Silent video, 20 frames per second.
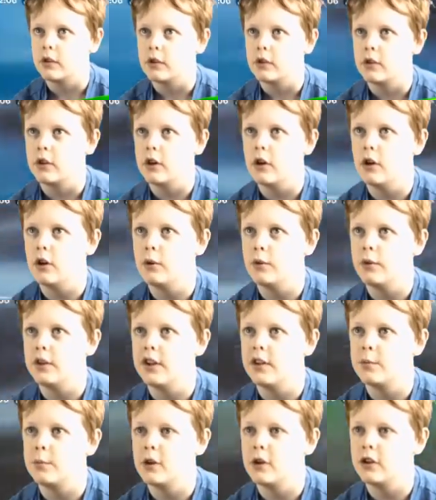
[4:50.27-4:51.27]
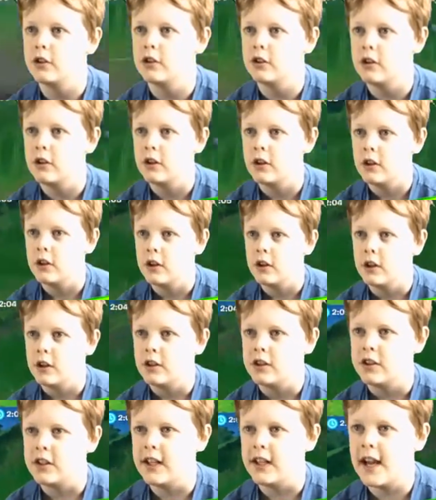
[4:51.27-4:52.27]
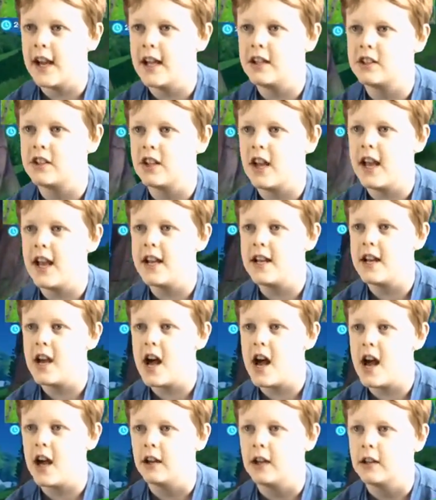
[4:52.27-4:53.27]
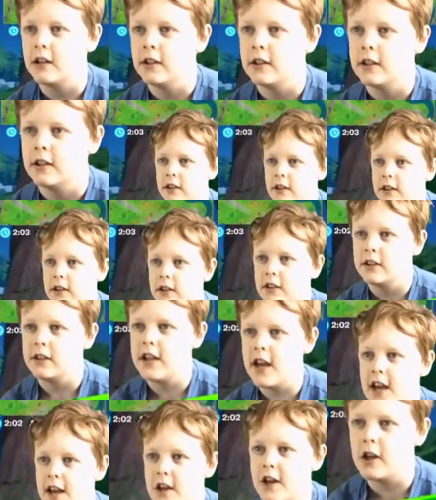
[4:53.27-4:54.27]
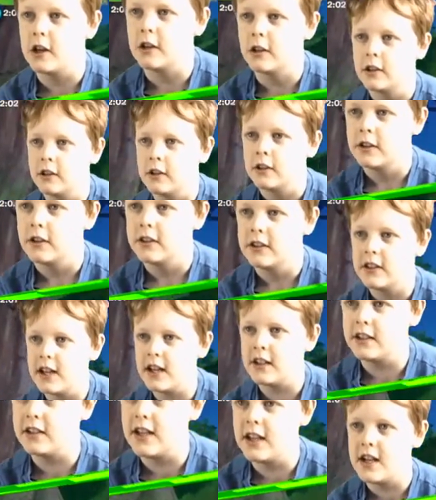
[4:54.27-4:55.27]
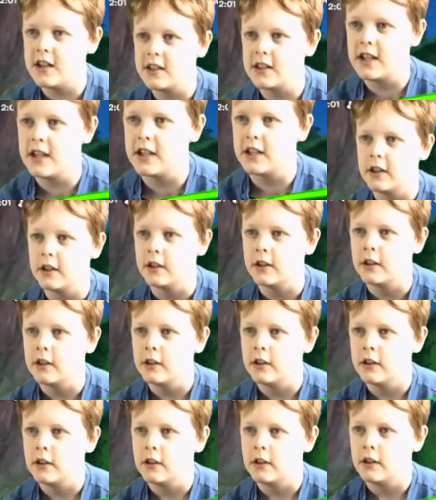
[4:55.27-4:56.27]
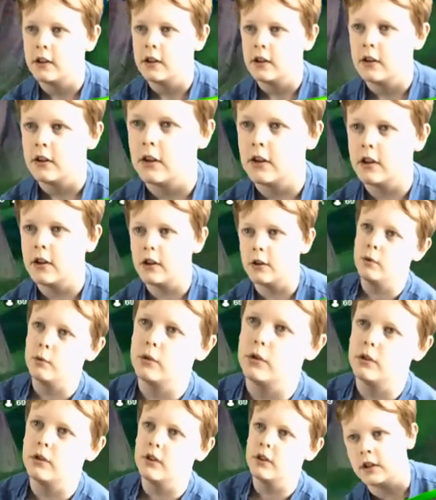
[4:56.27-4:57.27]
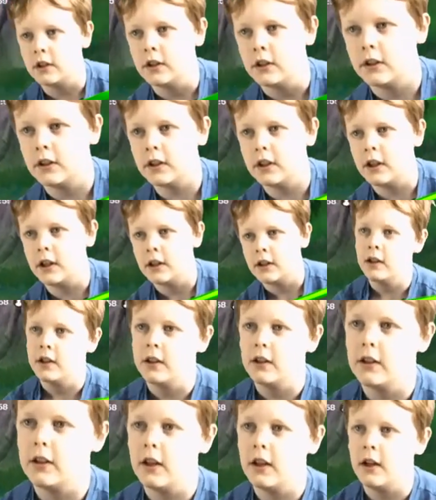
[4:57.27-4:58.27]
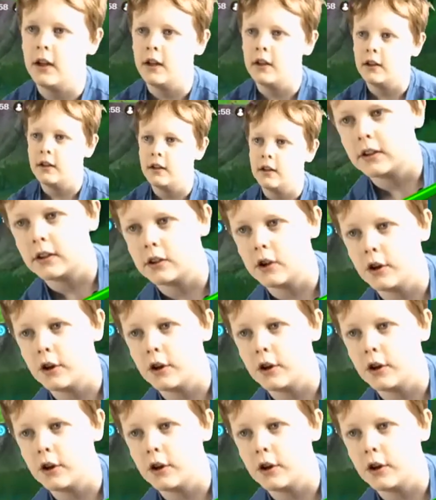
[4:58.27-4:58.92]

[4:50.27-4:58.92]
Uh-oh, this person. TNTina! Get up, Get TNTina! Oh, uh oh, uh, uh, got